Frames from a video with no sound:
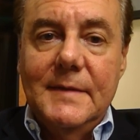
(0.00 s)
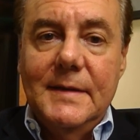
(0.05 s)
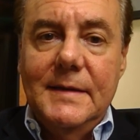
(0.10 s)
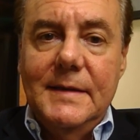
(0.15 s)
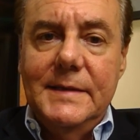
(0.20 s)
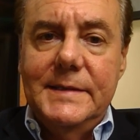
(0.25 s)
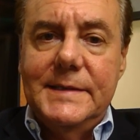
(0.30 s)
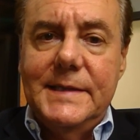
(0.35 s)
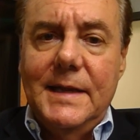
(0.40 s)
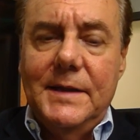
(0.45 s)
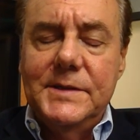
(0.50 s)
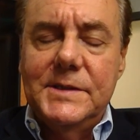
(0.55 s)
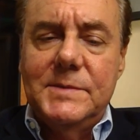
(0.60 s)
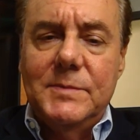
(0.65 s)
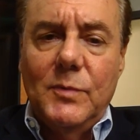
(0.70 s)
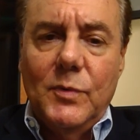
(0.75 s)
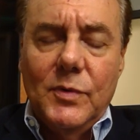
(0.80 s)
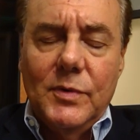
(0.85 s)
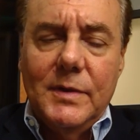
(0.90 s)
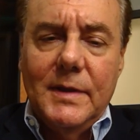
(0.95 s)
It sounds
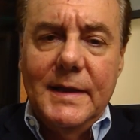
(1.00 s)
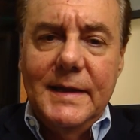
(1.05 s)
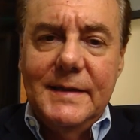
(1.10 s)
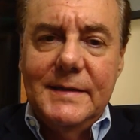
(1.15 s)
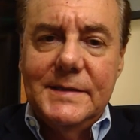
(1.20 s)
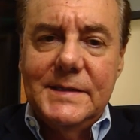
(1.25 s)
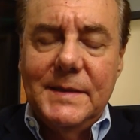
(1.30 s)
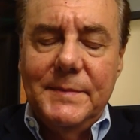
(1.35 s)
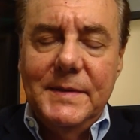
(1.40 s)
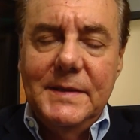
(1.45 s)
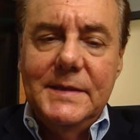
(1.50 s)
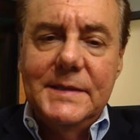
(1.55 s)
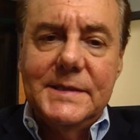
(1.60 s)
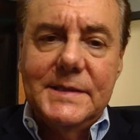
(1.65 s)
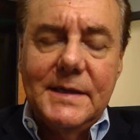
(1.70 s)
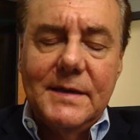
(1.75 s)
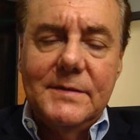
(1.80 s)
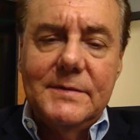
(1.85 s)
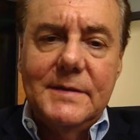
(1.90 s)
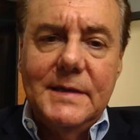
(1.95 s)
more like something the
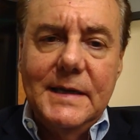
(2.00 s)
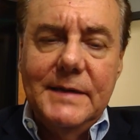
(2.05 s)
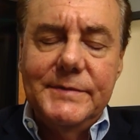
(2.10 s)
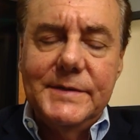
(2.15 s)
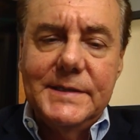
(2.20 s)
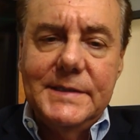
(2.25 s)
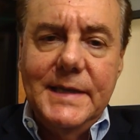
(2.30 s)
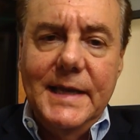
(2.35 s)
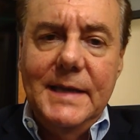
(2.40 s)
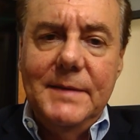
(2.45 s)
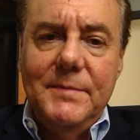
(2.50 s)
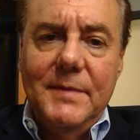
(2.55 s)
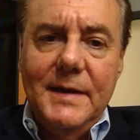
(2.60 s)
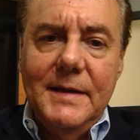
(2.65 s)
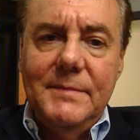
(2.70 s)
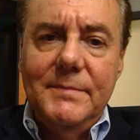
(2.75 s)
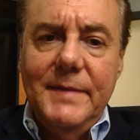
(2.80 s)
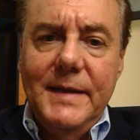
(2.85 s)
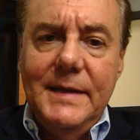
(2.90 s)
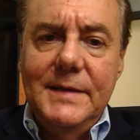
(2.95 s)
Secretary of State
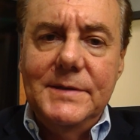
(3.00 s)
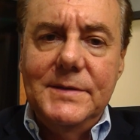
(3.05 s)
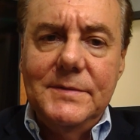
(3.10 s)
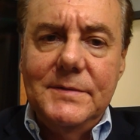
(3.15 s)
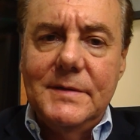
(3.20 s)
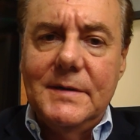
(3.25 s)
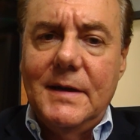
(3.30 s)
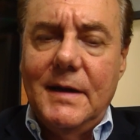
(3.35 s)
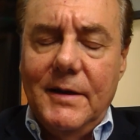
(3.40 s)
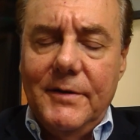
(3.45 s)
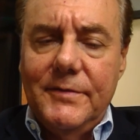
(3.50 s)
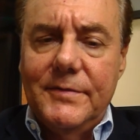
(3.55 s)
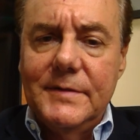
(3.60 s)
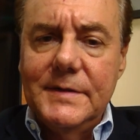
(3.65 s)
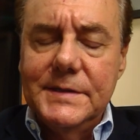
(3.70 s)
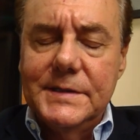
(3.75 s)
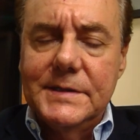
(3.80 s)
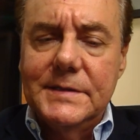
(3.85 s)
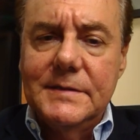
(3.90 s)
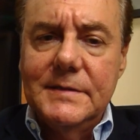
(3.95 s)
might make to a
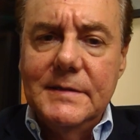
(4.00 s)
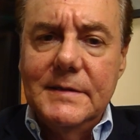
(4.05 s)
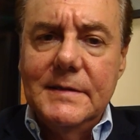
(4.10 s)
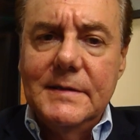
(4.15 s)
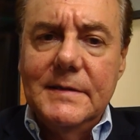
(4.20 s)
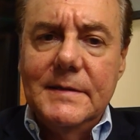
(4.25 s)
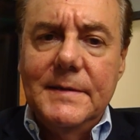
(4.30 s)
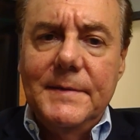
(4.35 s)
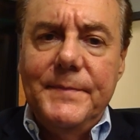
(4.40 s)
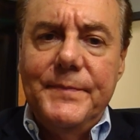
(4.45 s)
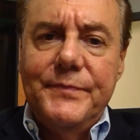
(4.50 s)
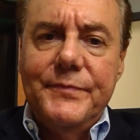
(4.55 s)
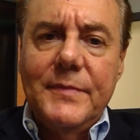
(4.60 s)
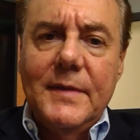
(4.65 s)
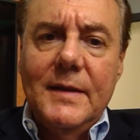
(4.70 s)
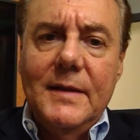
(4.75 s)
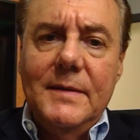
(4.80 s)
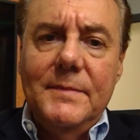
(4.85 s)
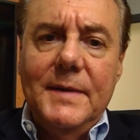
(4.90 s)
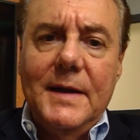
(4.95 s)
conference
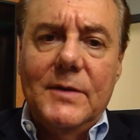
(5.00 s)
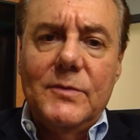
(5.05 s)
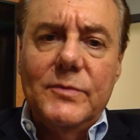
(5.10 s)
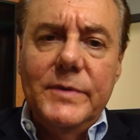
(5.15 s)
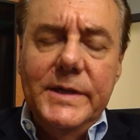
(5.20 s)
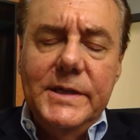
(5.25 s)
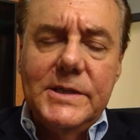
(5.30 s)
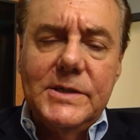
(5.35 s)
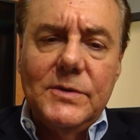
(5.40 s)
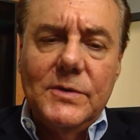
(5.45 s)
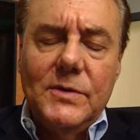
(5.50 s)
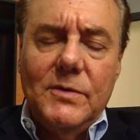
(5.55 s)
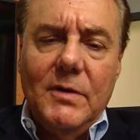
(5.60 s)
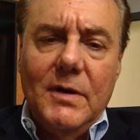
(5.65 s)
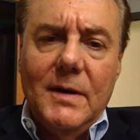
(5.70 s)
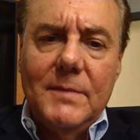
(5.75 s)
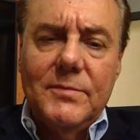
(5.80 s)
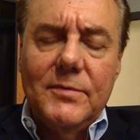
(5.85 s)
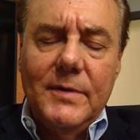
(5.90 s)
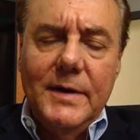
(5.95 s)
about regional
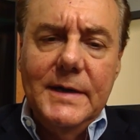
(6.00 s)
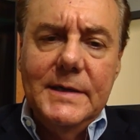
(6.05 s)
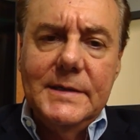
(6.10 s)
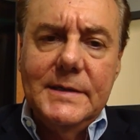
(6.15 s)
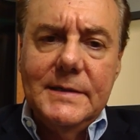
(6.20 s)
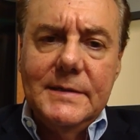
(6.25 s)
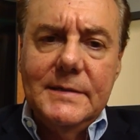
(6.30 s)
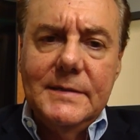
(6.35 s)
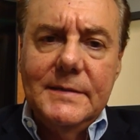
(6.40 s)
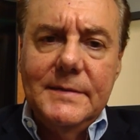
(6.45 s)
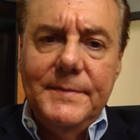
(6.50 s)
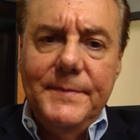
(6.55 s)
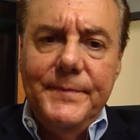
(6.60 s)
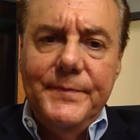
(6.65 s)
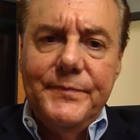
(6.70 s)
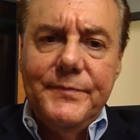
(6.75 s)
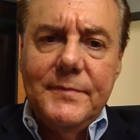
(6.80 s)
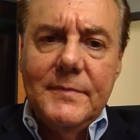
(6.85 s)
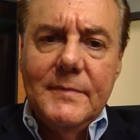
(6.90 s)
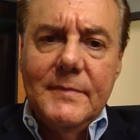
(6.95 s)
cooperation,
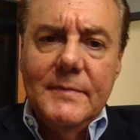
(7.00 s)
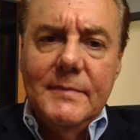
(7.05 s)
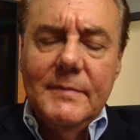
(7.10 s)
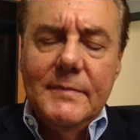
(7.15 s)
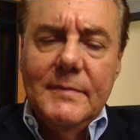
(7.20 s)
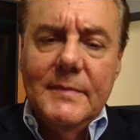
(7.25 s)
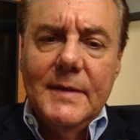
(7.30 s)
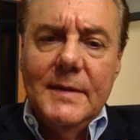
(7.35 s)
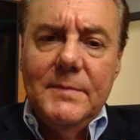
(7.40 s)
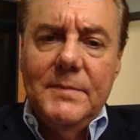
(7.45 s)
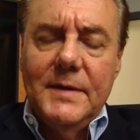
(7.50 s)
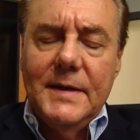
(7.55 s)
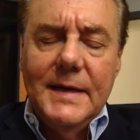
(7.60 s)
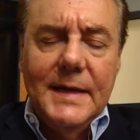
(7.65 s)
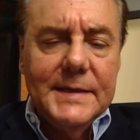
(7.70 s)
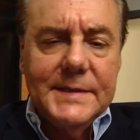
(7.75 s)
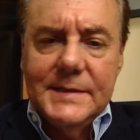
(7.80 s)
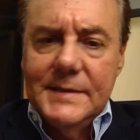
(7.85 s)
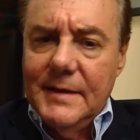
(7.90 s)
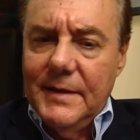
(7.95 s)
but it
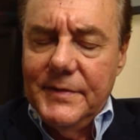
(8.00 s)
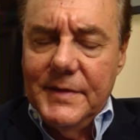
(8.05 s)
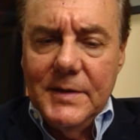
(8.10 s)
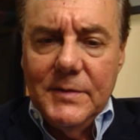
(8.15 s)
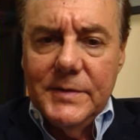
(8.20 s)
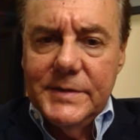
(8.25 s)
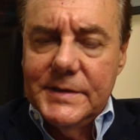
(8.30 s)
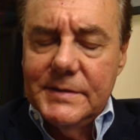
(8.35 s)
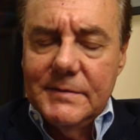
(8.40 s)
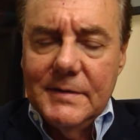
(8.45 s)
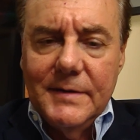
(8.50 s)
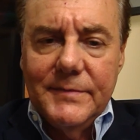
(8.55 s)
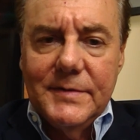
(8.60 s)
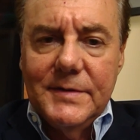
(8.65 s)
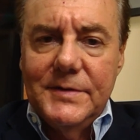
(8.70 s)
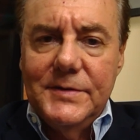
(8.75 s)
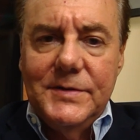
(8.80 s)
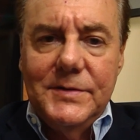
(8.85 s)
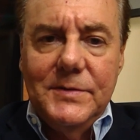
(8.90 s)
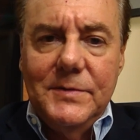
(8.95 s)
has nothing whatsoever
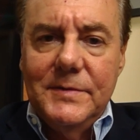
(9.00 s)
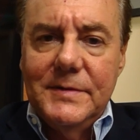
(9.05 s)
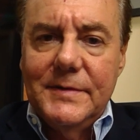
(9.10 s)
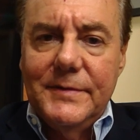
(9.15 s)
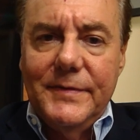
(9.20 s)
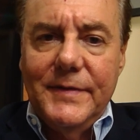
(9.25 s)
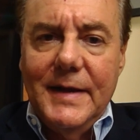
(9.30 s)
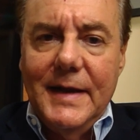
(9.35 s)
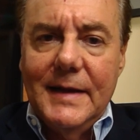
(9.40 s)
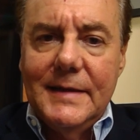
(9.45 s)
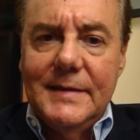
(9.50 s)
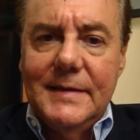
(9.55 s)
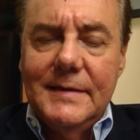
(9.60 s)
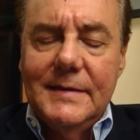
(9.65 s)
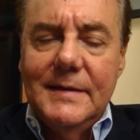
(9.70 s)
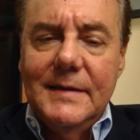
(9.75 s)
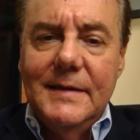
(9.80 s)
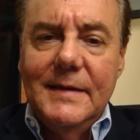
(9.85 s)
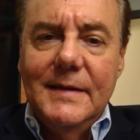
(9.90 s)
to do with the fact that